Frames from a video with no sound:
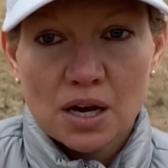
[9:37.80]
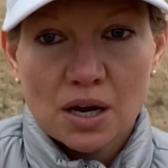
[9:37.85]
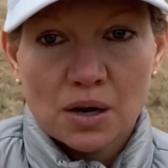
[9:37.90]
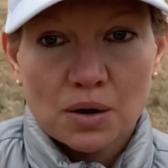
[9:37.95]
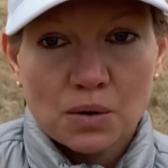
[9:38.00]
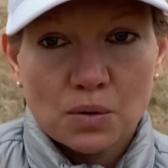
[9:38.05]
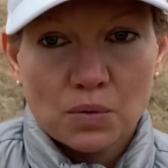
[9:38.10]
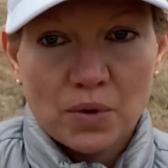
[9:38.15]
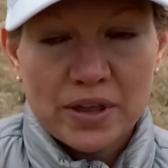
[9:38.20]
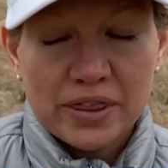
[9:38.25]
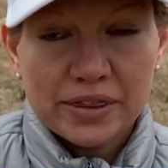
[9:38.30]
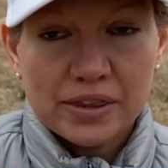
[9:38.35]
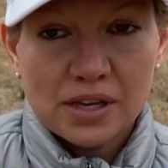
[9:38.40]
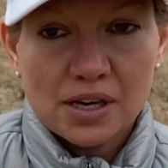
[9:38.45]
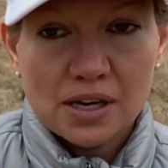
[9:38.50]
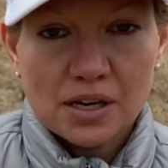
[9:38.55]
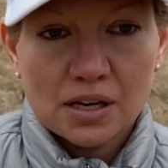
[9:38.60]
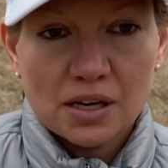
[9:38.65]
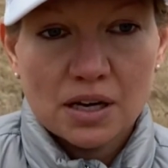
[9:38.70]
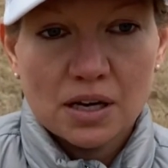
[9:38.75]
one
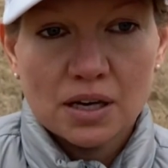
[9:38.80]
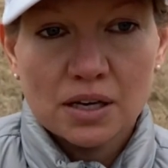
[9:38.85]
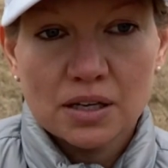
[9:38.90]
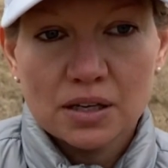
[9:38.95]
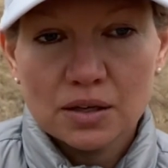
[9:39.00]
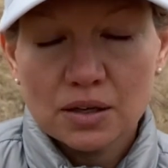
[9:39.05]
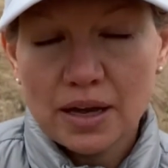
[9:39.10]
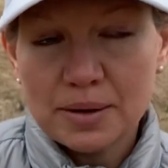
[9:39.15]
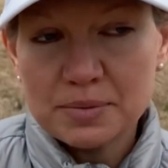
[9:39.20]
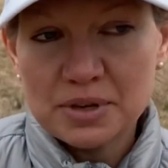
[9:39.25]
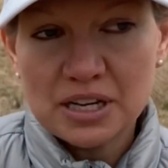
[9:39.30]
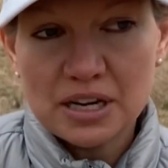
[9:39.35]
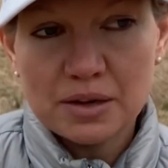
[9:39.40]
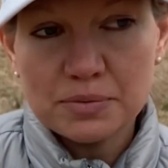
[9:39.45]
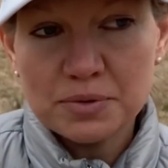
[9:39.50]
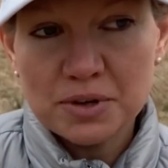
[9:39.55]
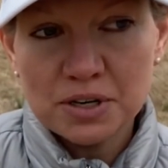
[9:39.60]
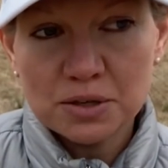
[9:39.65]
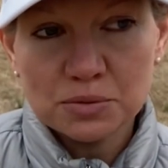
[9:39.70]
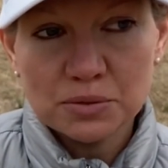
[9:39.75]
thing, I mean, I've
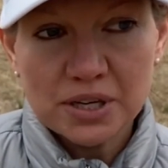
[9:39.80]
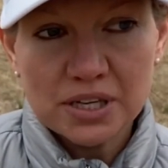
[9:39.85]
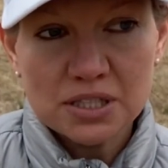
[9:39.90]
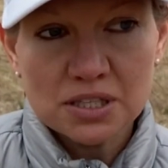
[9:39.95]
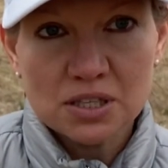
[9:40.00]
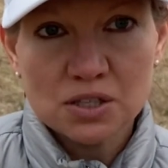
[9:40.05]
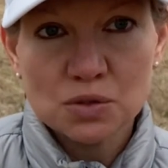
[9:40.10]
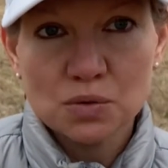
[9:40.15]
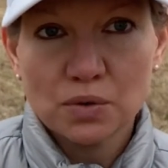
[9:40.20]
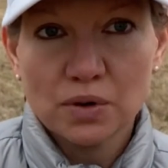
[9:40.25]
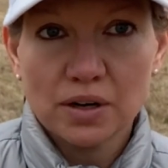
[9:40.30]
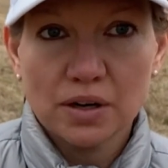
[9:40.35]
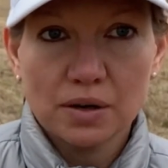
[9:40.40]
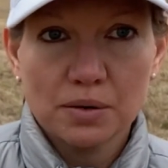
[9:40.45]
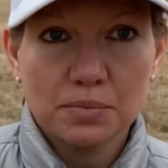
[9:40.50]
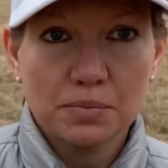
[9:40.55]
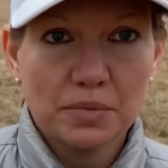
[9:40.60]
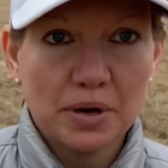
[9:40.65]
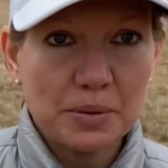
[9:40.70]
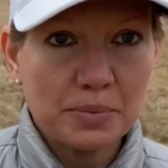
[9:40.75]
been in races where
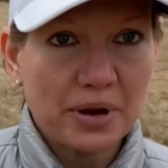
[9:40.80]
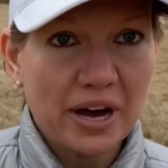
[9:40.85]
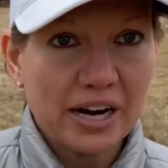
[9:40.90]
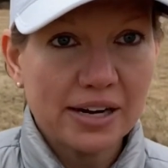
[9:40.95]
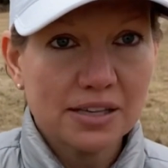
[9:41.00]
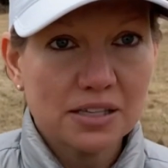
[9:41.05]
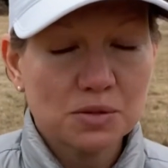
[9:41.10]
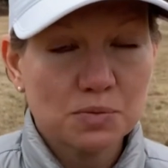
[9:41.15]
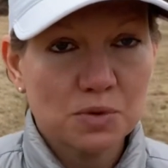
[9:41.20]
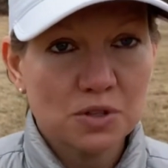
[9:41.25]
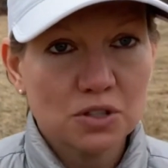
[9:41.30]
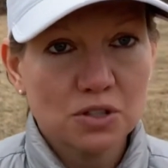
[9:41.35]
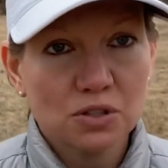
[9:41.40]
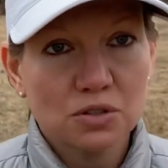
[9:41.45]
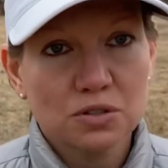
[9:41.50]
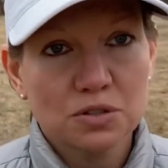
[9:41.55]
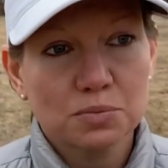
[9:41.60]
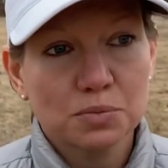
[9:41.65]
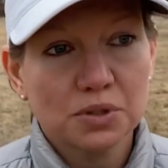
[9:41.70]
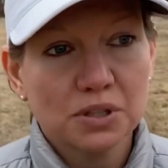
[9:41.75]
my body has been so
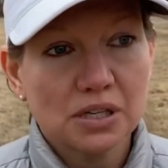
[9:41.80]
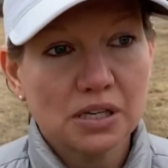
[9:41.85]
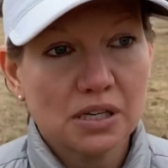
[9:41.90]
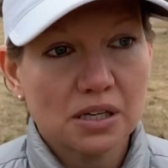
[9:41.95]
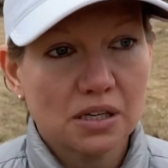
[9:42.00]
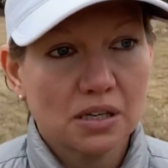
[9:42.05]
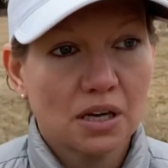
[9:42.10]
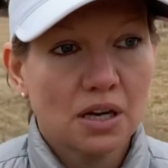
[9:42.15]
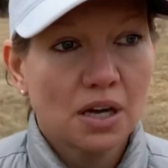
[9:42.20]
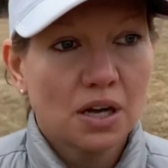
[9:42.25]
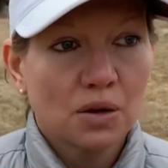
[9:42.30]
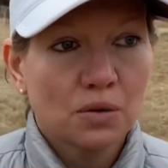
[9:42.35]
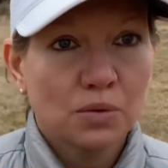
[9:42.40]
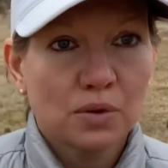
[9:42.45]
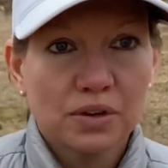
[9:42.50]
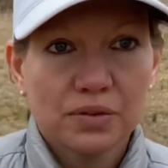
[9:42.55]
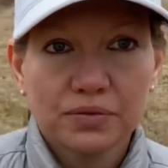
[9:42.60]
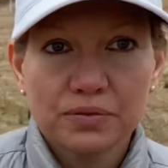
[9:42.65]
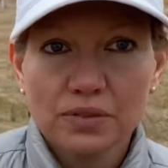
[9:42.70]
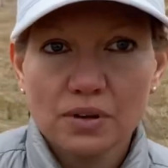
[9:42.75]
depleted
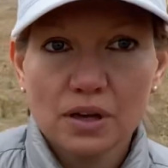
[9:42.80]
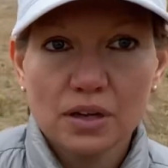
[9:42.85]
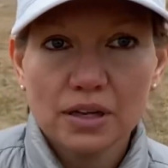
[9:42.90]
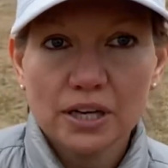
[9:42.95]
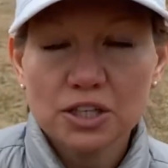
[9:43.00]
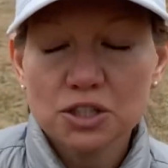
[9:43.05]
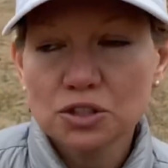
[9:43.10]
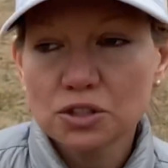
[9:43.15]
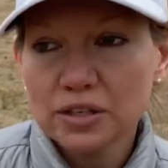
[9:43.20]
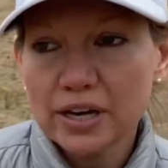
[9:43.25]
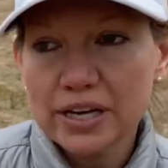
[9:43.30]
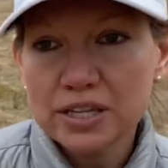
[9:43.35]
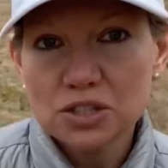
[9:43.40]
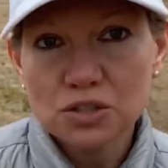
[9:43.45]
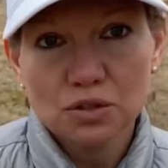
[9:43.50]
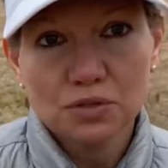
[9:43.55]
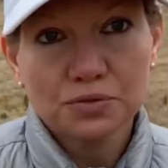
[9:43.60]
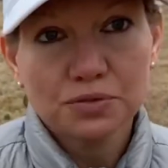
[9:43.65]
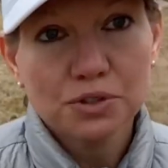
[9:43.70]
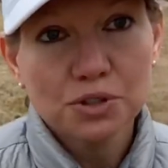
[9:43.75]
with electrolytes
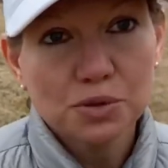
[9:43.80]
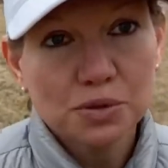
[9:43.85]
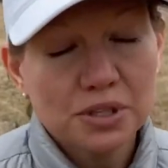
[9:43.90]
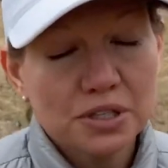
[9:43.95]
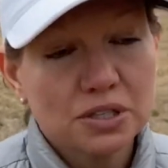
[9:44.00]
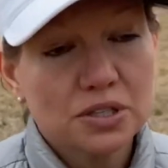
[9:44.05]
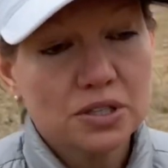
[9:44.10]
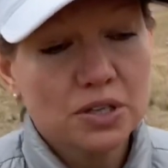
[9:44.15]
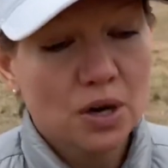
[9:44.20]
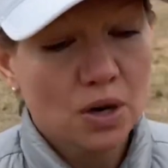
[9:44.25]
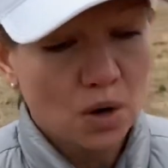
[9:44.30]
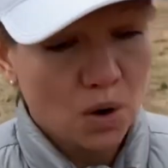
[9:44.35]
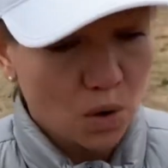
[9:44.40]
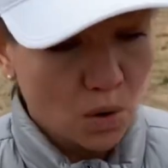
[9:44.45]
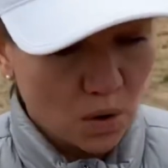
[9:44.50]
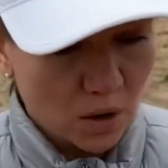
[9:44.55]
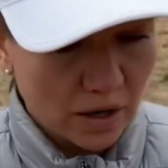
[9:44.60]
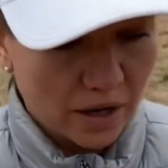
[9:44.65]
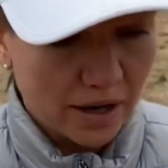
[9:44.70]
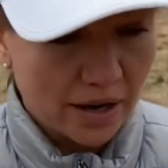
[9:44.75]
or fluids,
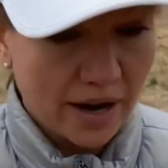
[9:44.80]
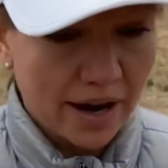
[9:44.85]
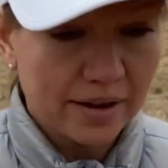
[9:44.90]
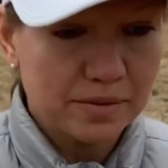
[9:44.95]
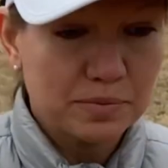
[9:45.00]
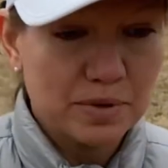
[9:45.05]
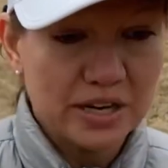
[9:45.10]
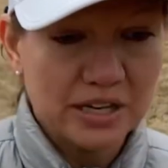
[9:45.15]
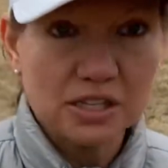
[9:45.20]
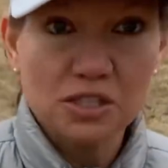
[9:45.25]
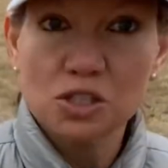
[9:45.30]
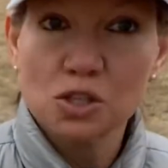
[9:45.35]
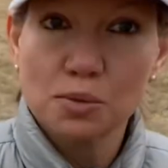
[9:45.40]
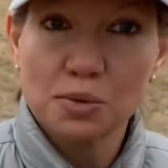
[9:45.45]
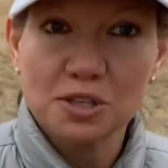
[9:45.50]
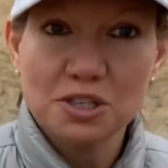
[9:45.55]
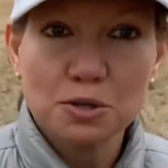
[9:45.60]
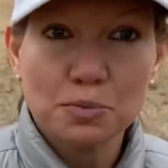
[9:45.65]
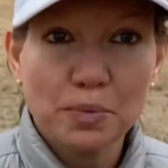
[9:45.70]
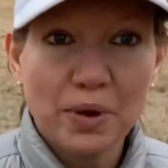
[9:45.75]
or I've been in so
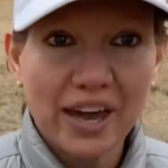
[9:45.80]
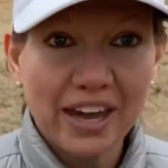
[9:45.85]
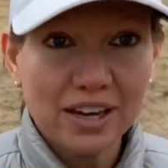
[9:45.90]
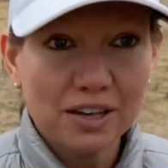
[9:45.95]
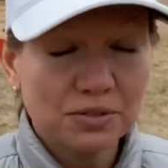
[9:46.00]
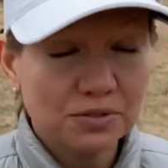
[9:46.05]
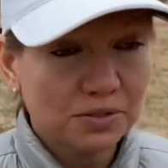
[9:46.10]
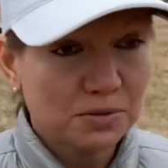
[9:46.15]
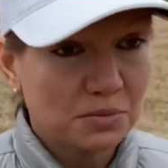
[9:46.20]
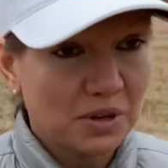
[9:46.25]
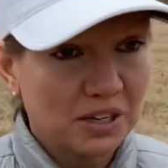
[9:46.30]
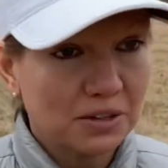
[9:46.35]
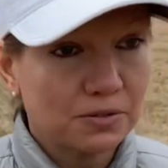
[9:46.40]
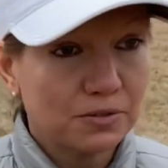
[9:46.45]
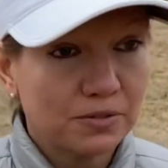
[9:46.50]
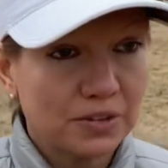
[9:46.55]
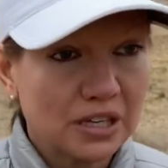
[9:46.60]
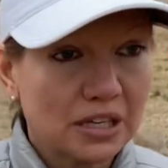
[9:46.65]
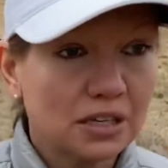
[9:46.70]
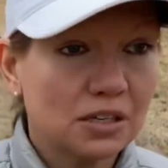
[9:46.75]
much pain from my
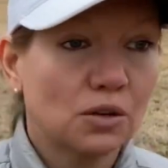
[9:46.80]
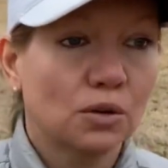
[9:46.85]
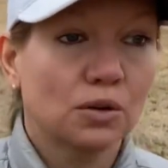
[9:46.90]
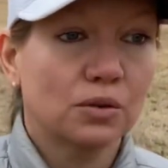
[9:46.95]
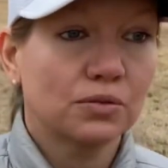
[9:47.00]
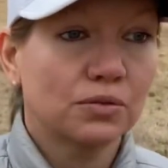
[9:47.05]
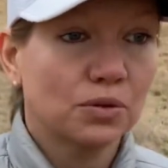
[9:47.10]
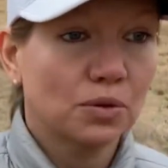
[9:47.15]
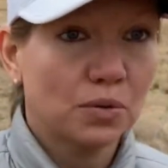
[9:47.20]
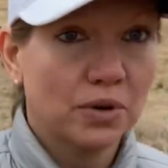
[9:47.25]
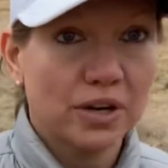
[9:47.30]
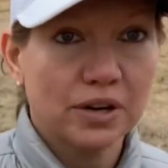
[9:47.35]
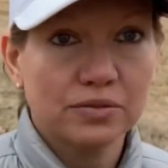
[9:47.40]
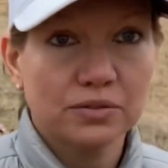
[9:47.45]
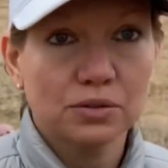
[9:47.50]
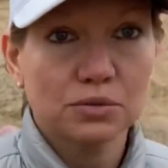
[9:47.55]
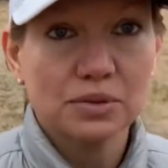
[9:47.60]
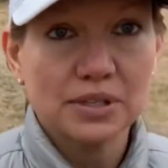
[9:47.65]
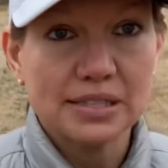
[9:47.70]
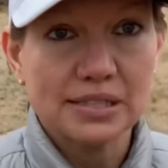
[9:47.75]
feet or for whatever
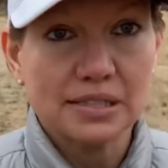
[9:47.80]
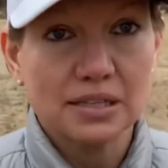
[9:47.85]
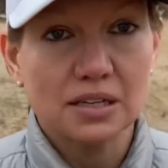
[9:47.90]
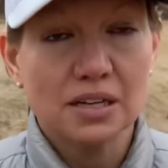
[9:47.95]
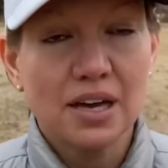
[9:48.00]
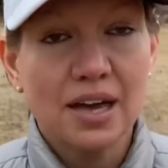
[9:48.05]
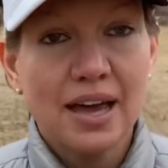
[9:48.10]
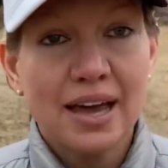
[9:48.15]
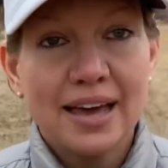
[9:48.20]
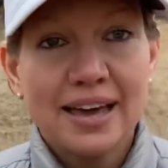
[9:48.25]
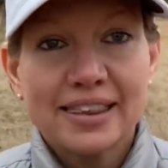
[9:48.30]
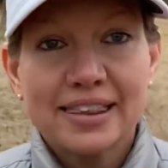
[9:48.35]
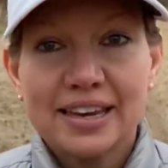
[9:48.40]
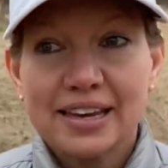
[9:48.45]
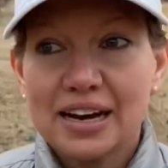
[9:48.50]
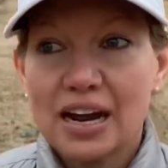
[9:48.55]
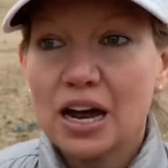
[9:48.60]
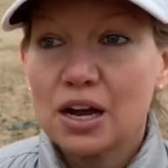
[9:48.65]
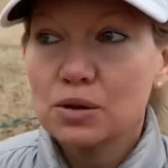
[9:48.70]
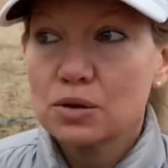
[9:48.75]
reason that
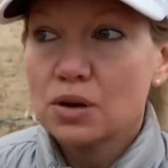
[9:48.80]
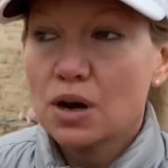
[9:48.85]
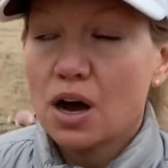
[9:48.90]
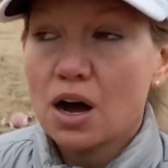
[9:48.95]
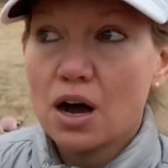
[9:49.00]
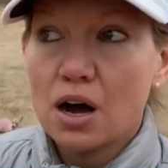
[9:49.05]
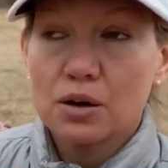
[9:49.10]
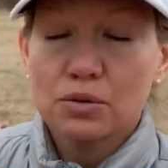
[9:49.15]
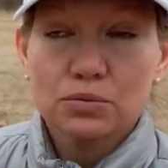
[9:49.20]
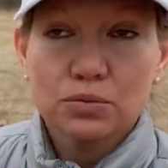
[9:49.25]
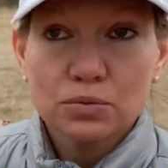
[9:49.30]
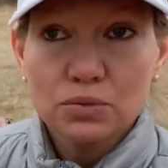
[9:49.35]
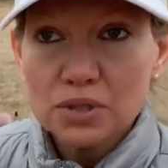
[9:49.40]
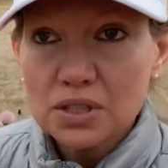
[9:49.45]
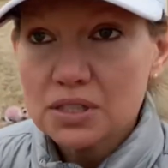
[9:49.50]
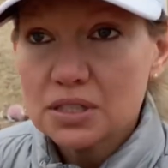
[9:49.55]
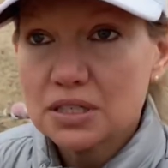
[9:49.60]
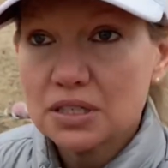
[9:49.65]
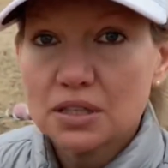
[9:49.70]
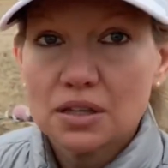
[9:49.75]
I, I
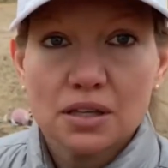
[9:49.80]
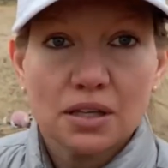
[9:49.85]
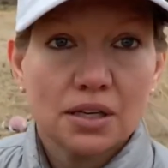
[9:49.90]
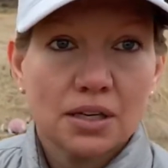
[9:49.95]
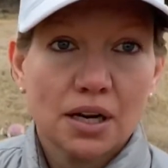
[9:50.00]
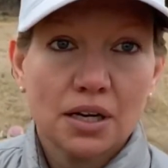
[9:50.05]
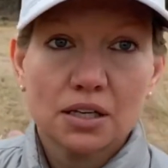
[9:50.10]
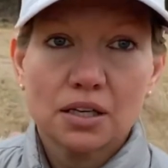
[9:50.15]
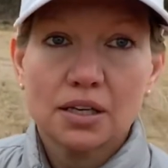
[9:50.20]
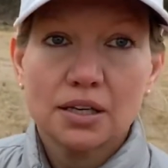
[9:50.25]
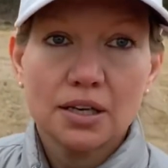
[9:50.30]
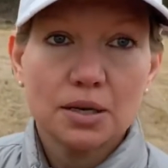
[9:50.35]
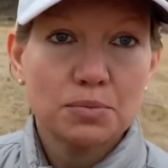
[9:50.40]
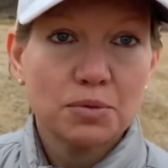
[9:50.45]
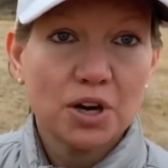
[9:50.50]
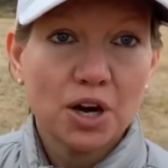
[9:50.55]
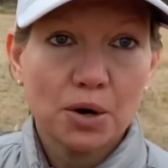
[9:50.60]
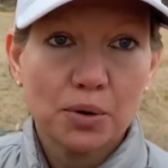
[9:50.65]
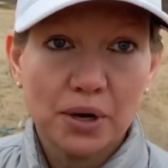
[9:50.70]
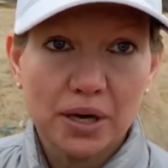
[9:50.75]
really didn't think I could keep
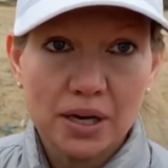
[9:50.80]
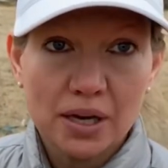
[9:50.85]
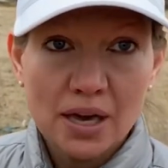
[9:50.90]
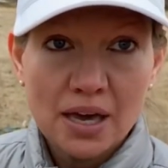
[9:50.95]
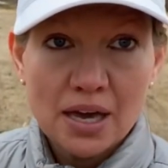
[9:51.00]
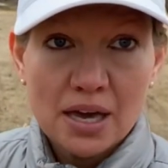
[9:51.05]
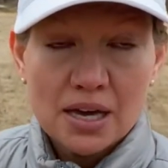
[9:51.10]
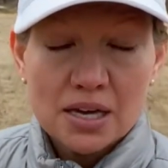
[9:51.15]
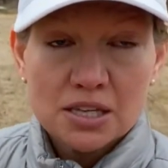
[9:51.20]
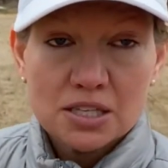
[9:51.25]
going.